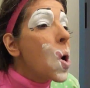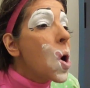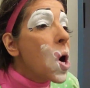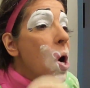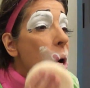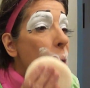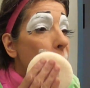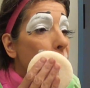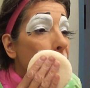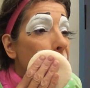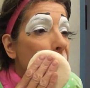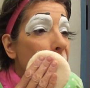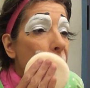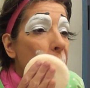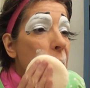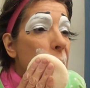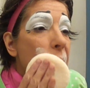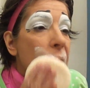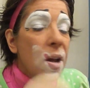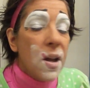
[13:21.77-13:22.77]
There we go.
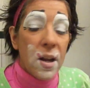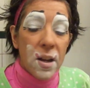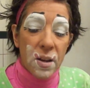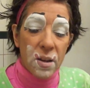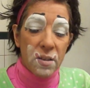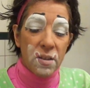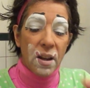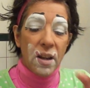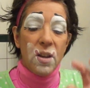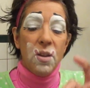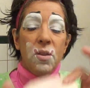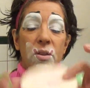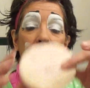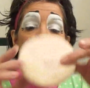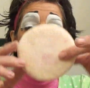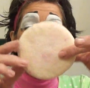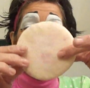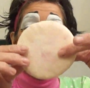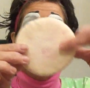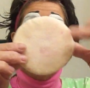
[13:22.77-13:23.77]
So I use
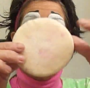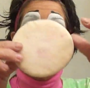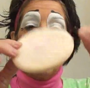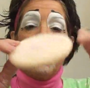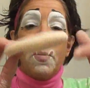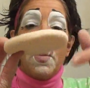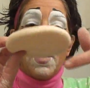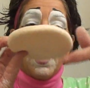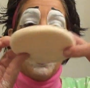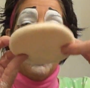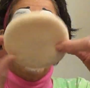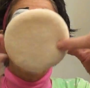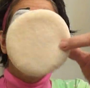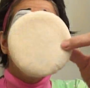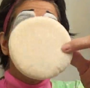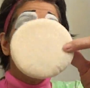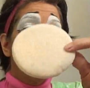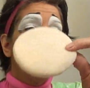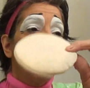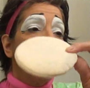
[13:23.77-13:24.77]
a
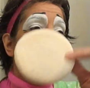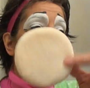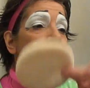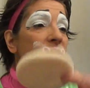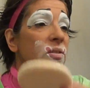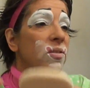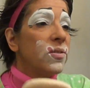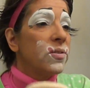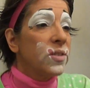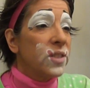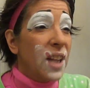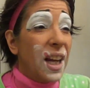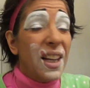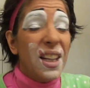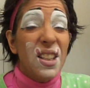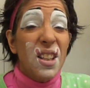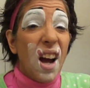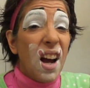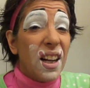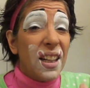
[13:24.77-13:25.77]
powder puff. I can
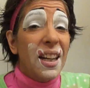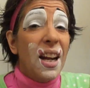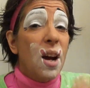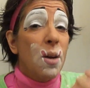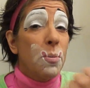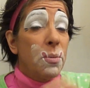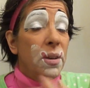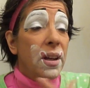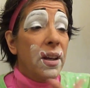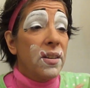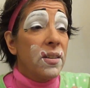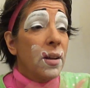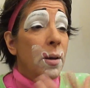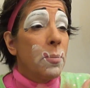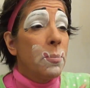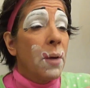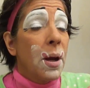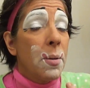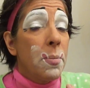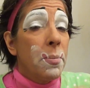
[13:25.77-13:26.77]
talk now because
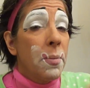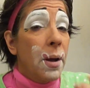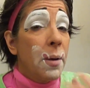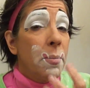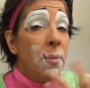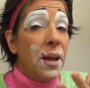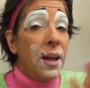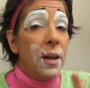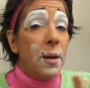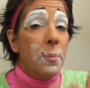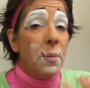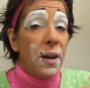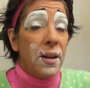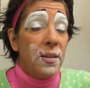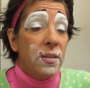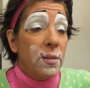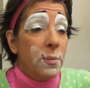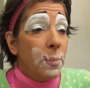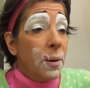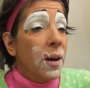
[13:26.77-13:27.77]
my makeup has
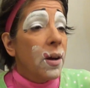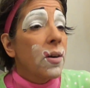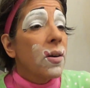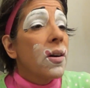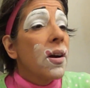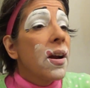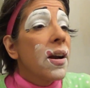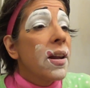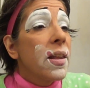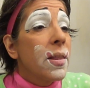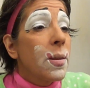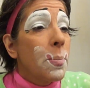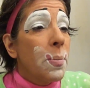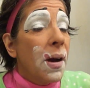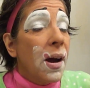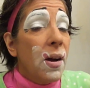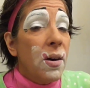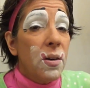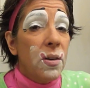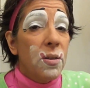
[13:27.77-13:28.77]
the powder on it. The
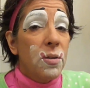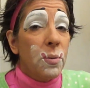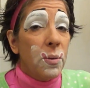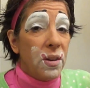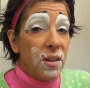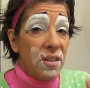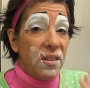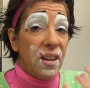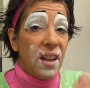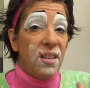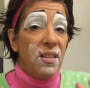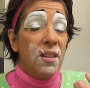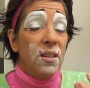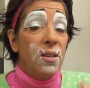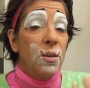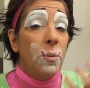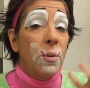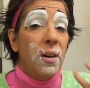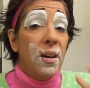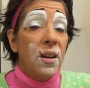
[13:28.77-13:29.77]
powder is what sets it
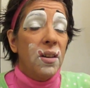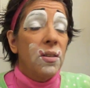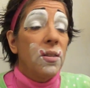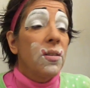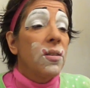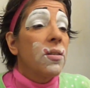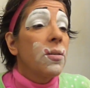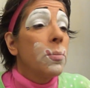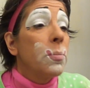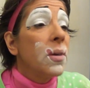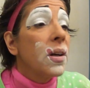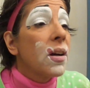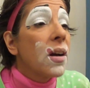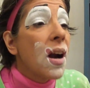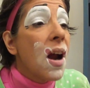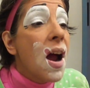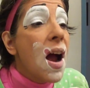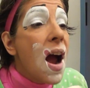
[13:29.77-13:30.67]
to where it doesn't smear.